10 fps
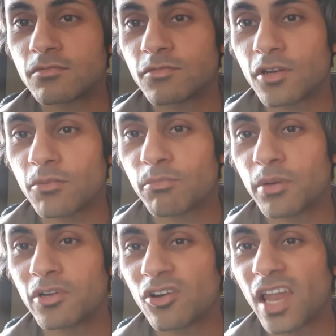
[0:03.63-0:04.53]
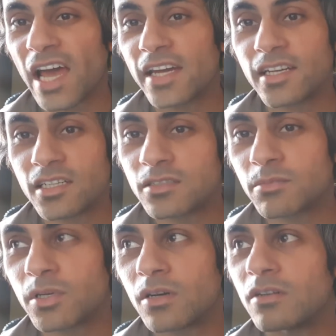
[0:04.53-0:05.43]
Well, probably not ladies,
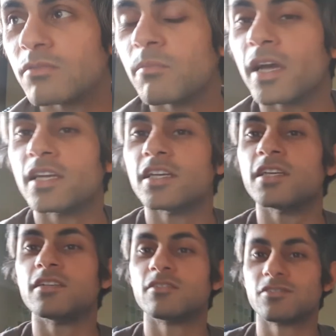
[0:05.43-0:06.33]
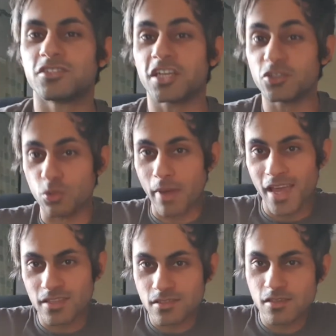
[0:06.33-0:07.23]
but mainly
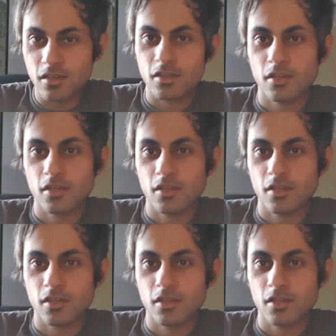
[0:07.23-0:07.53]
gentlemen's.